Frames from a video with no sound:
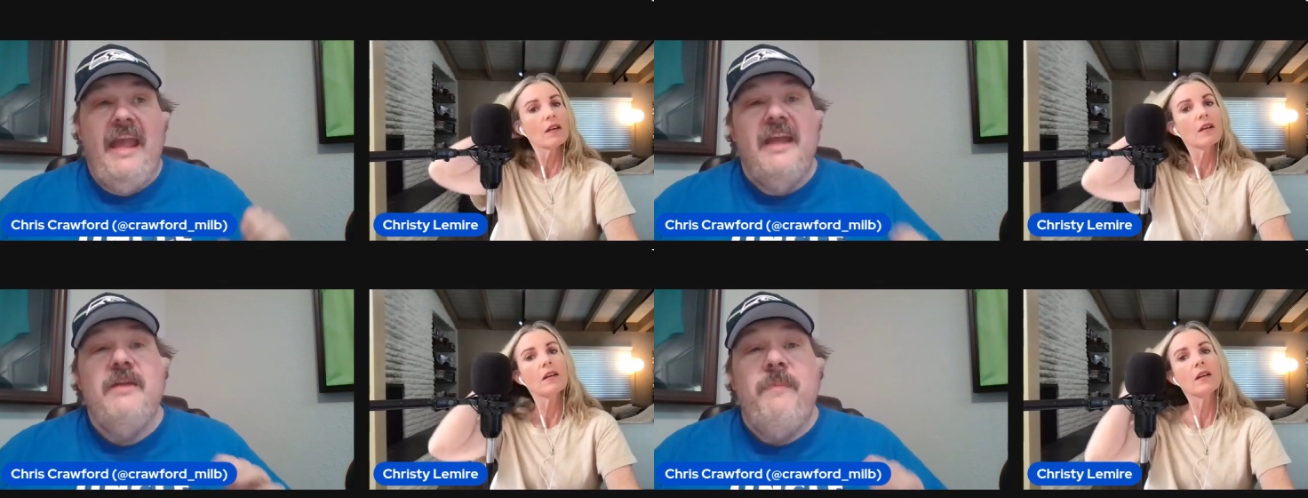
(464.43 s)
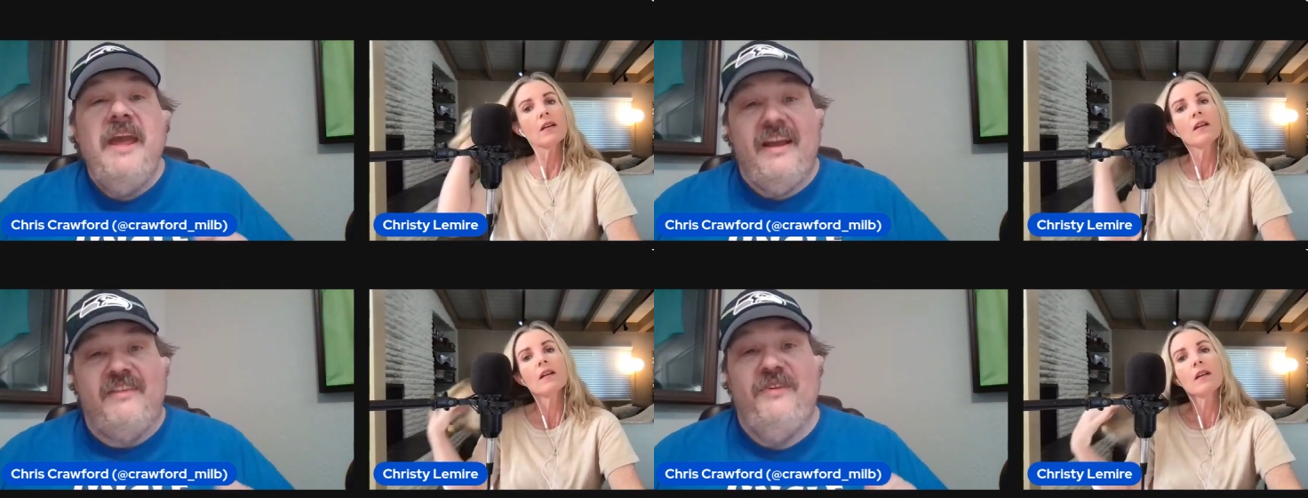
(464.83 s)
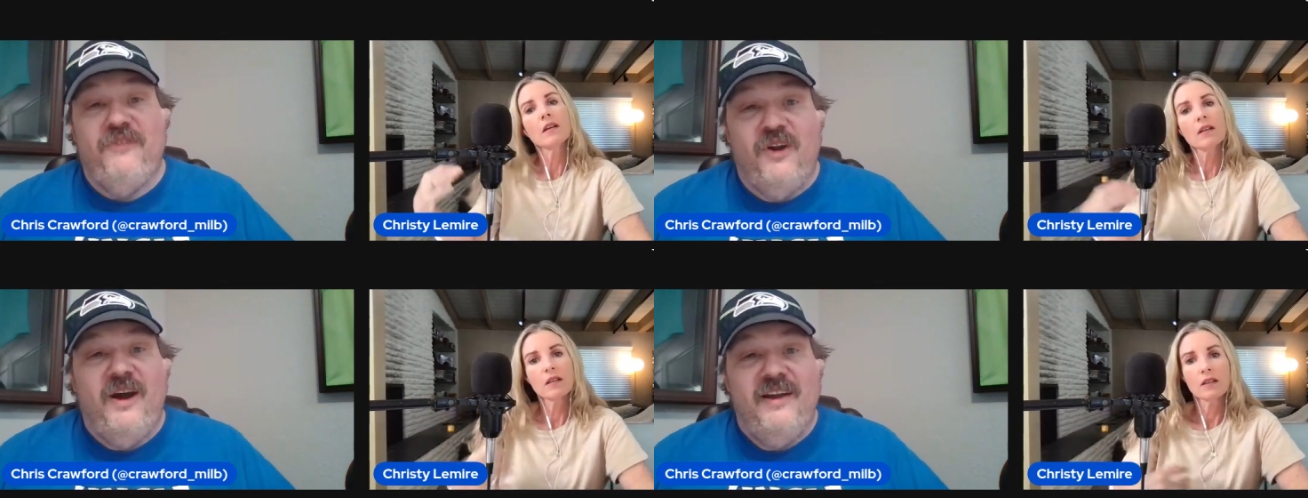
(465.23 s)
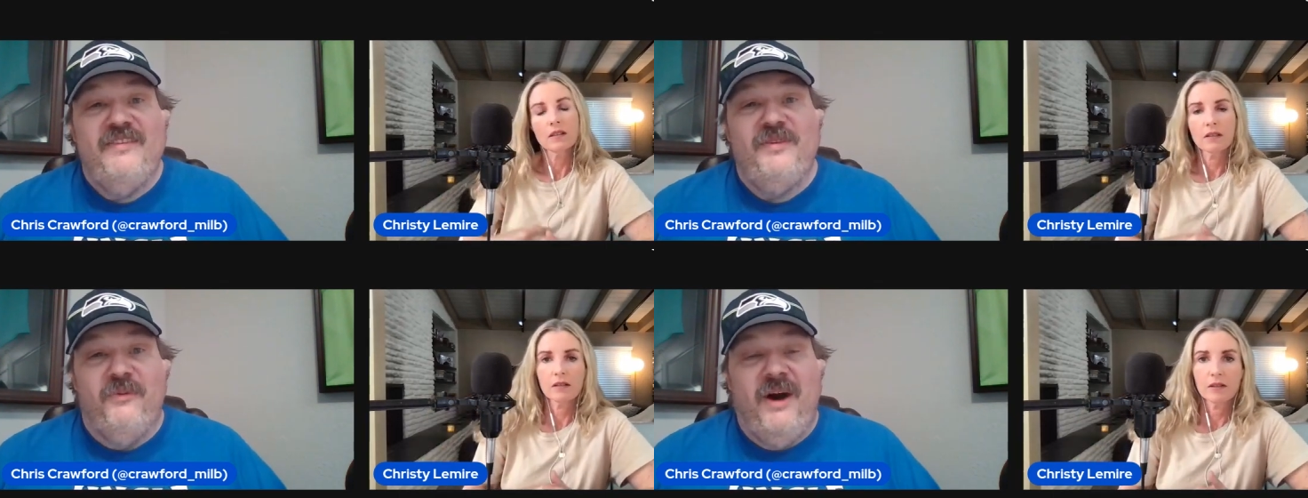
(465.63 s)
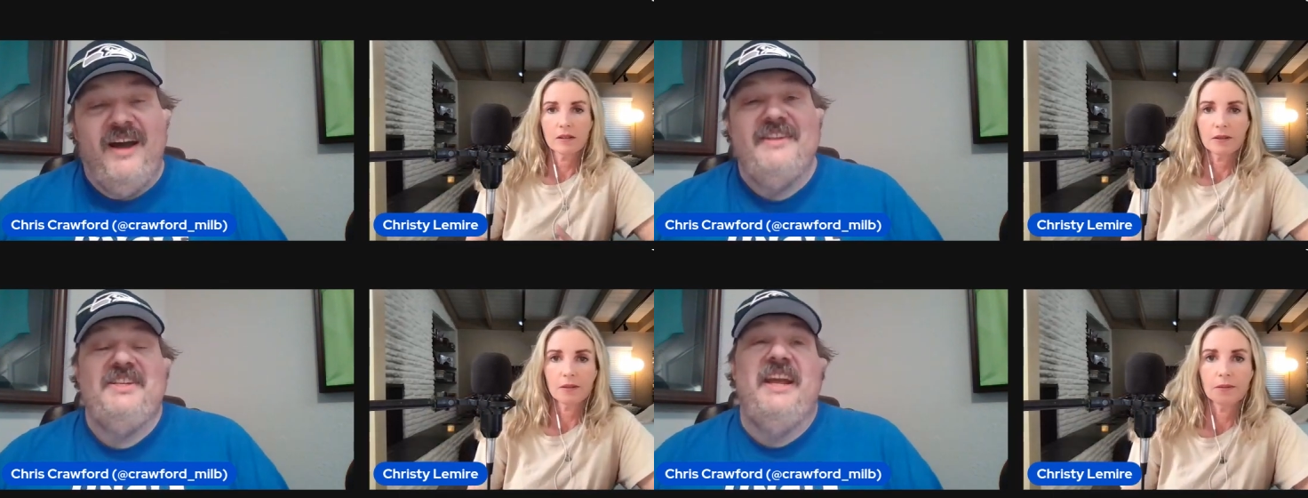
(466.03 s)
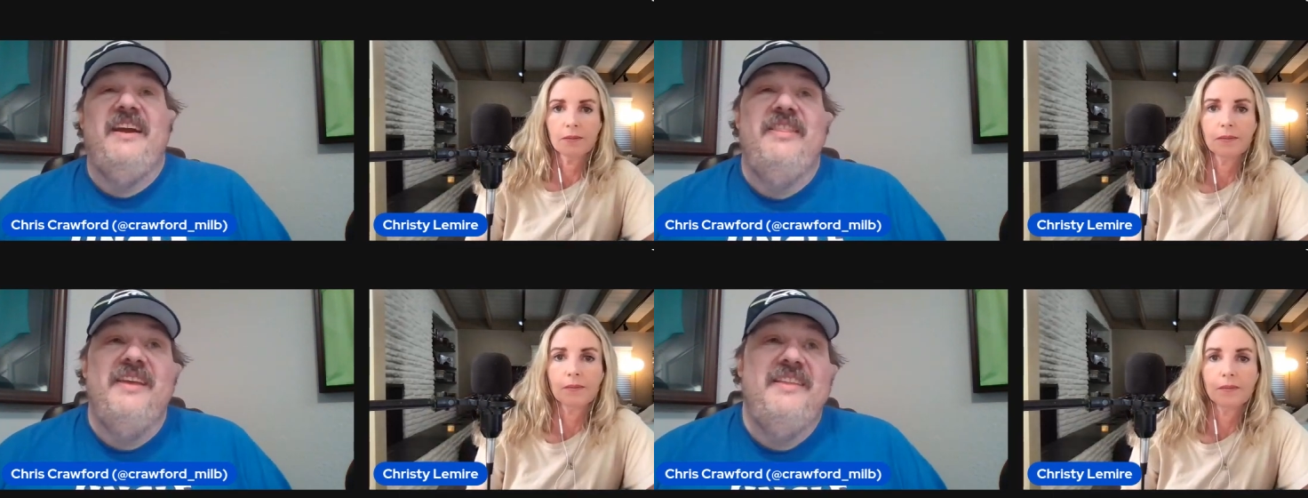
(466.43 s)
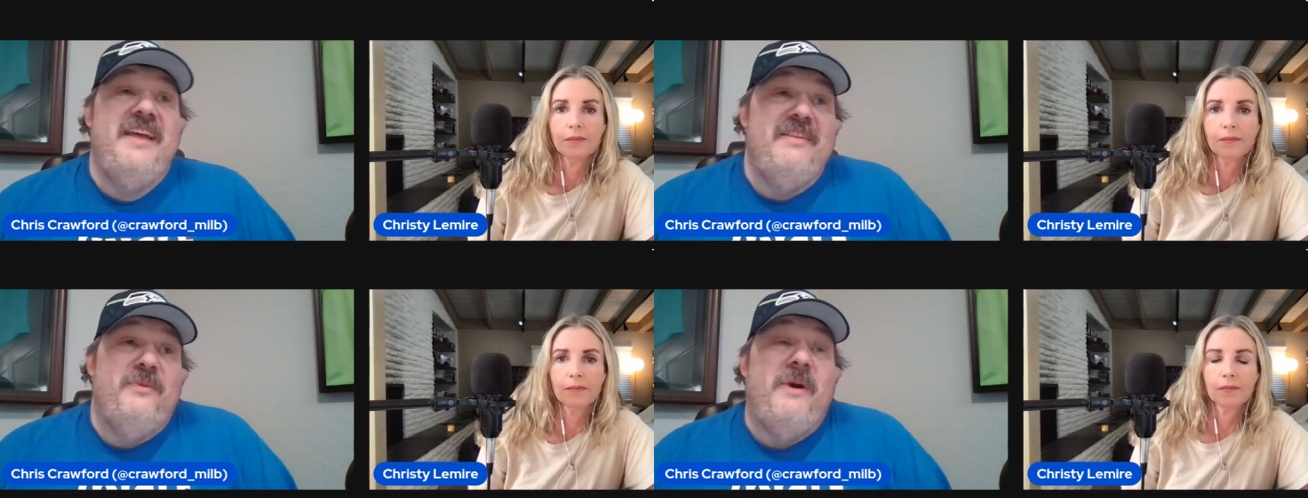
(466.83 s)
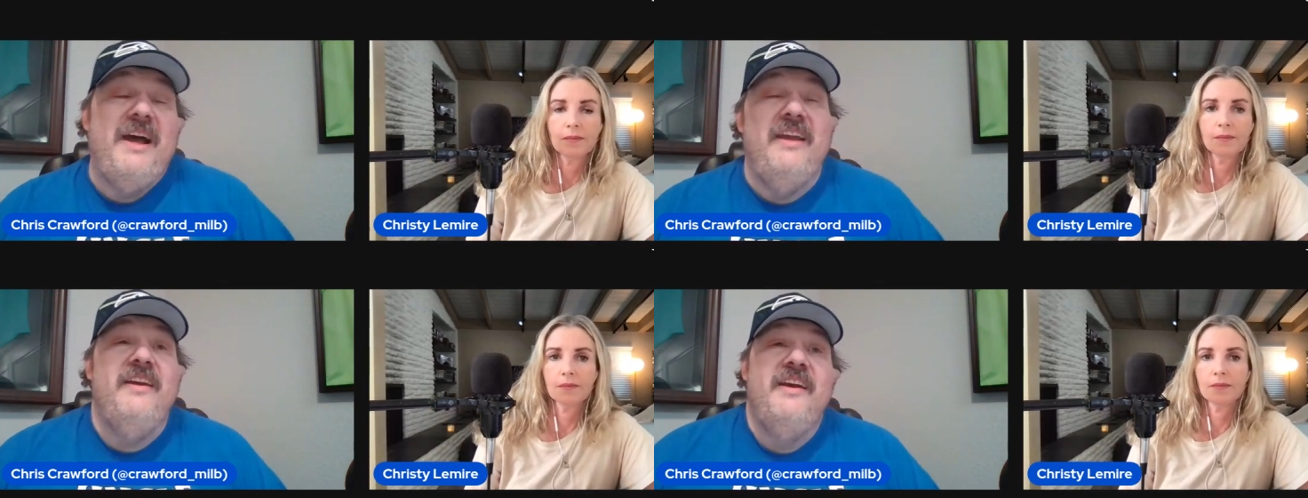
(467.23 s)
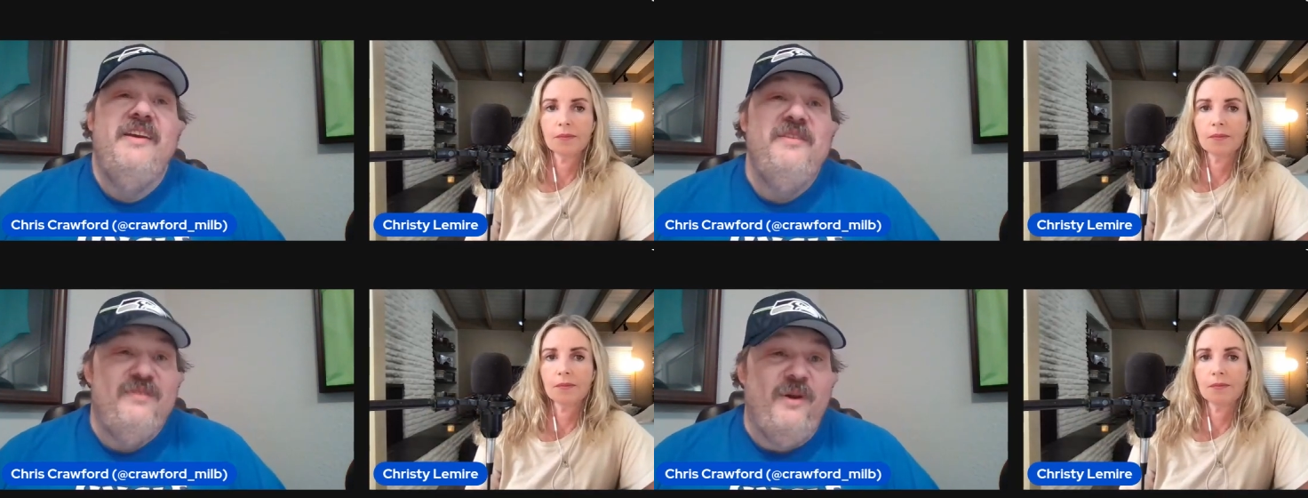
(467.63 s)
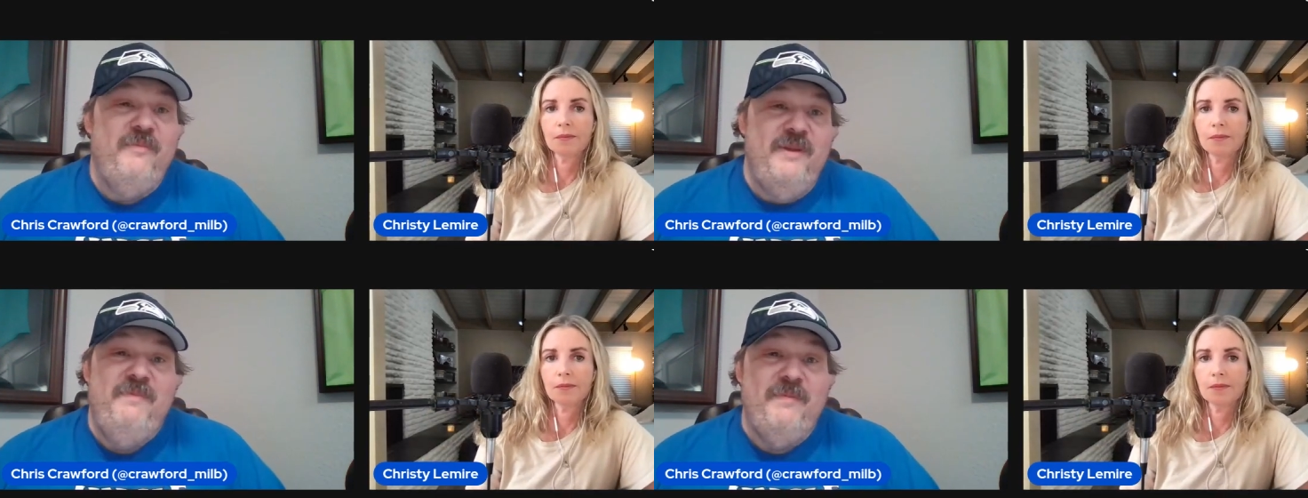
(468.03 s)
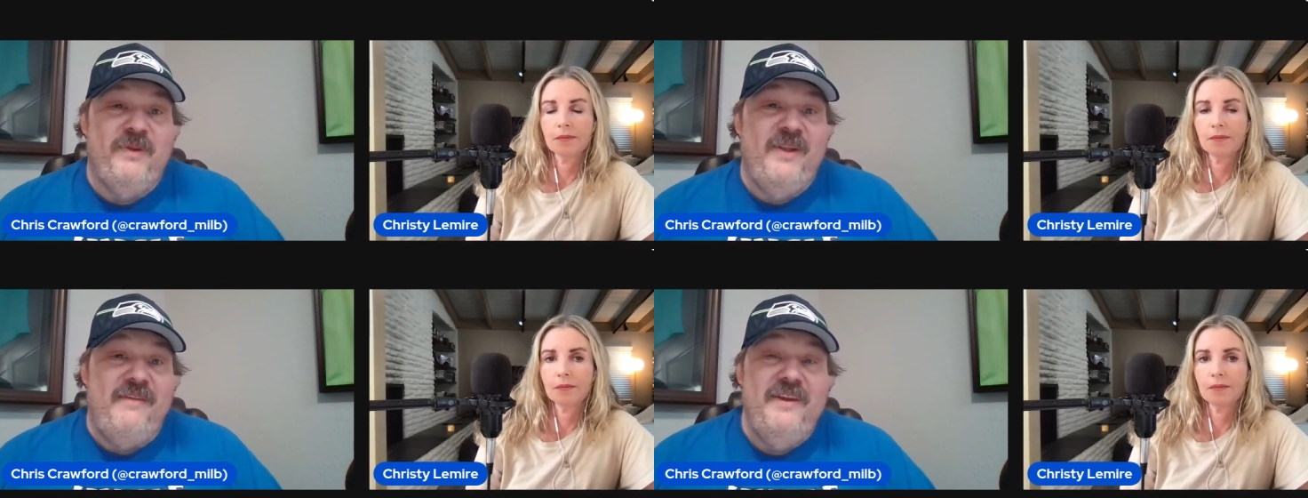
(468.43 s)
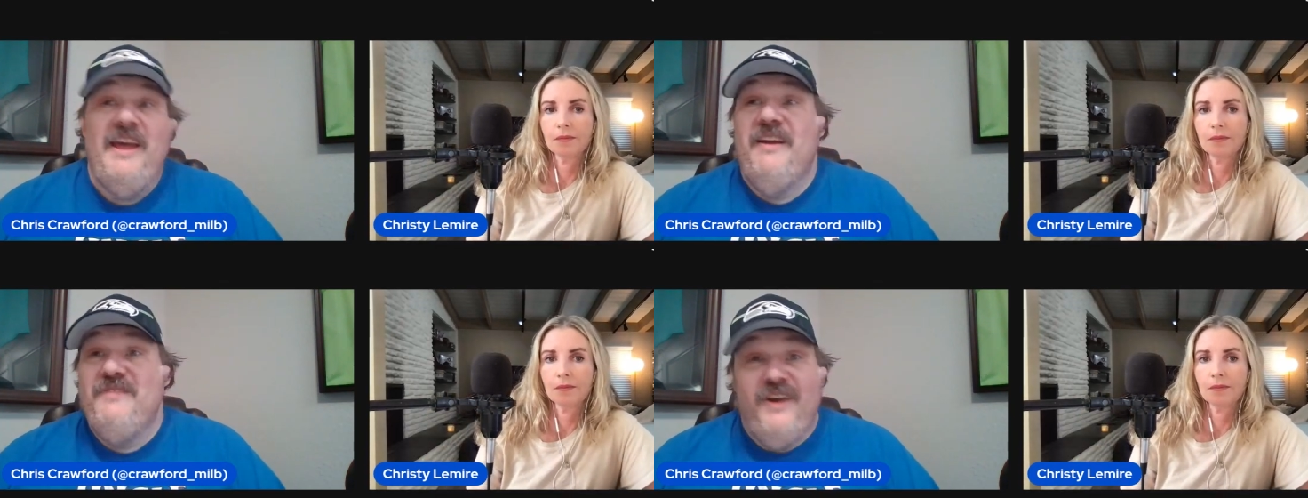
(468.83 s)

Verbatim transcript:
Speaker 1: handpicked for us to watch and I think that's why so many people love it and I've